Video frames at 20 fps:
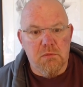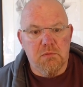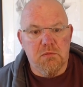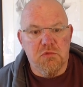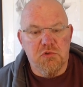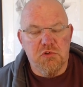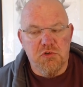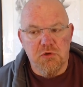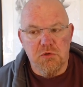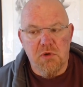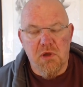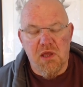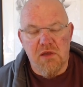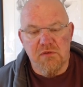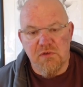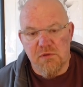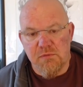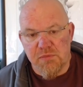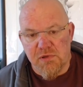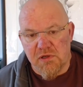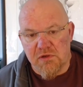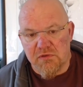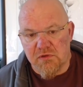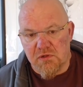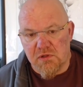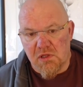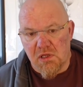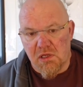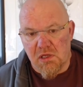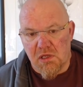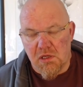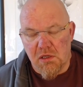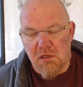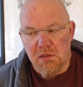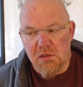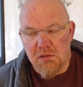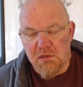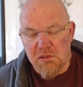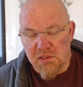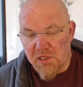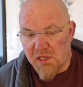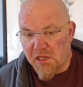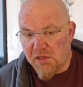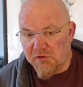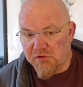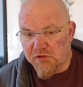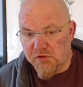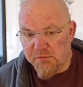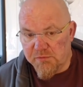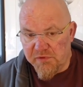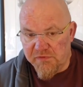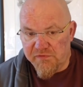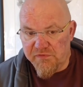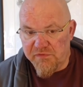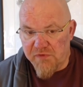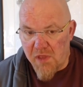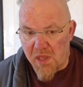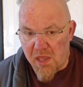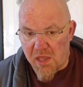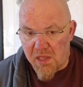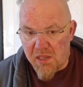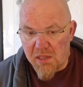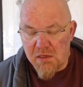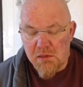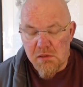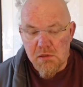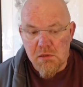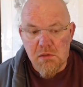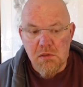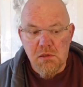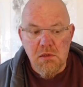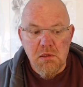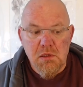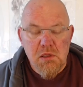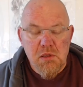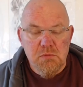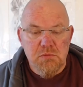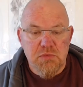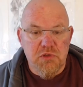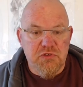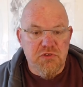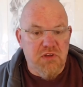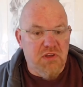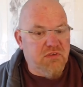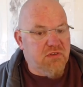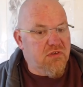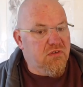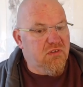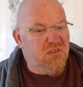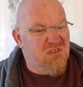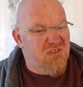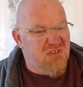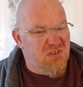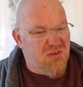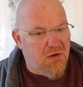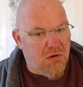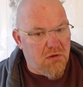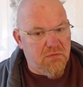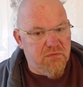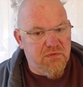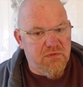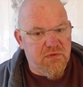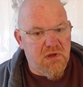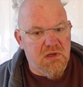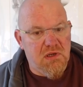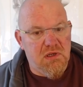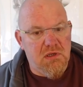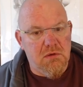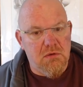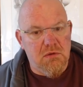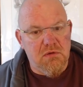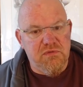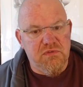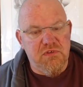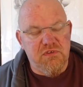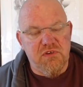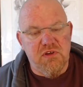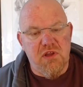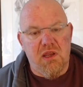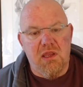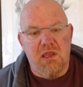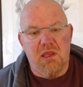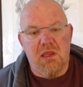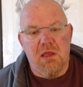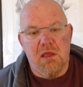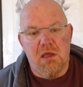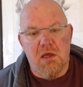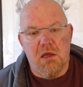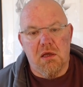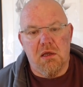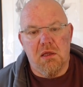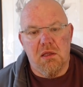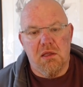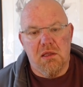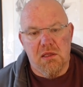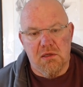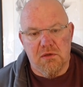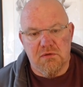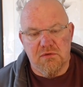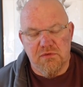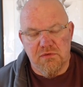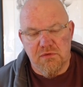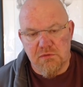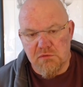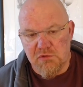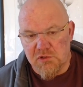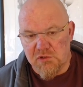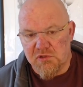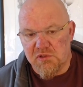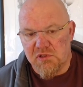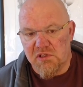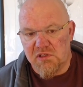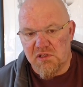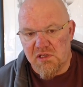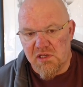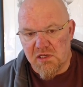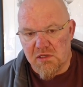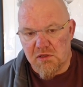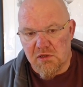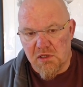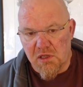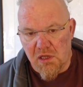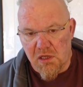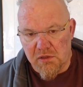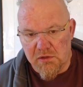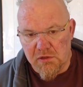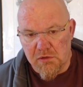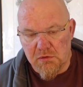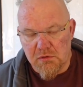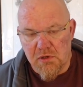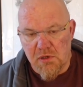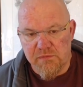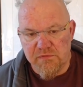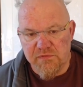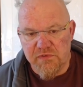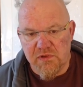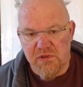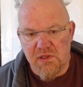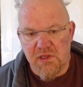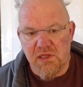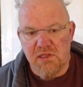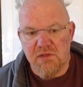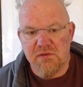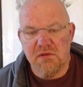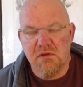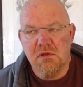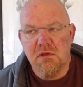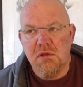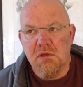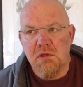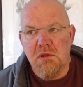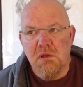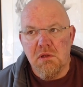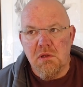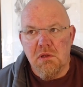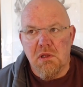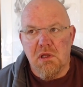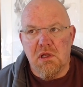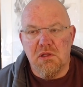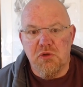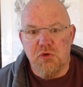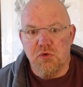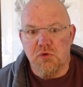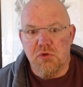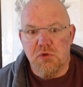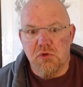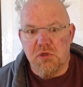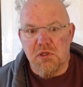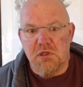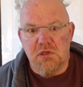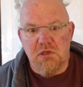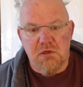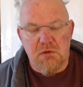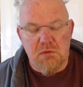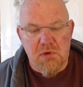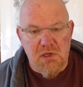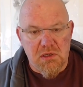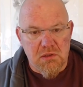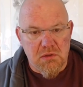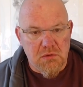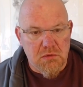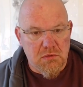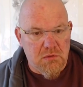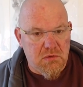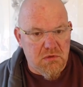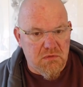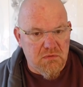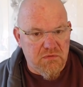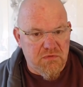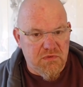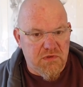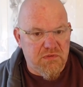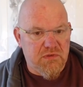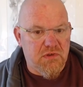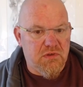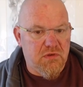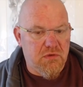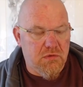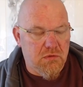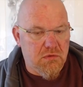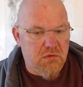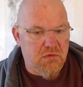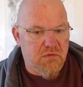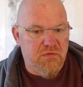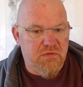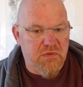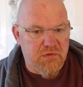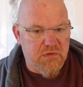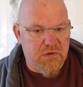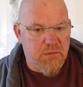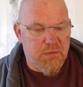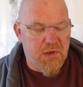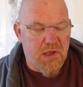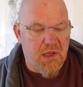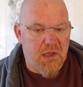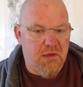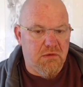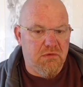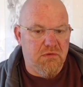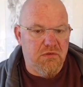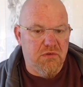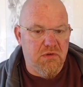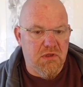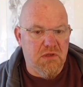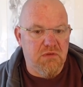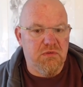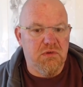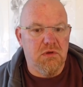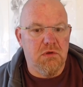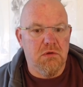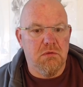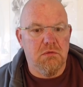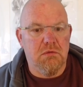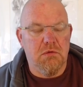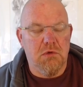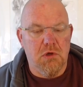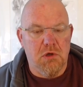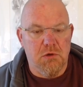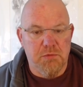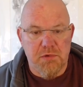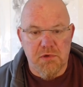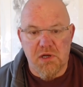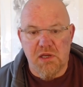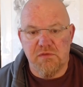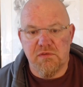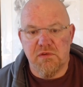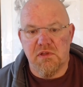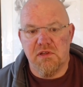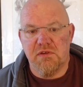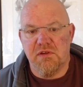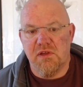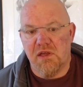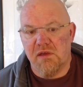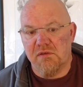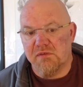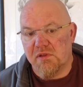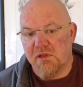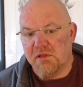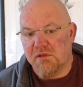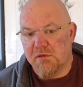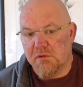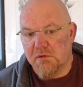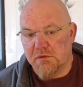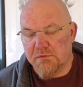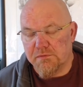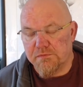do have impacts on the heart. Now, to be fair, blood testing is not very good for checking heart health. You'd need an echocardiogram for that, and you're looking at around 150 to 250 pounds if you go privately to have that done.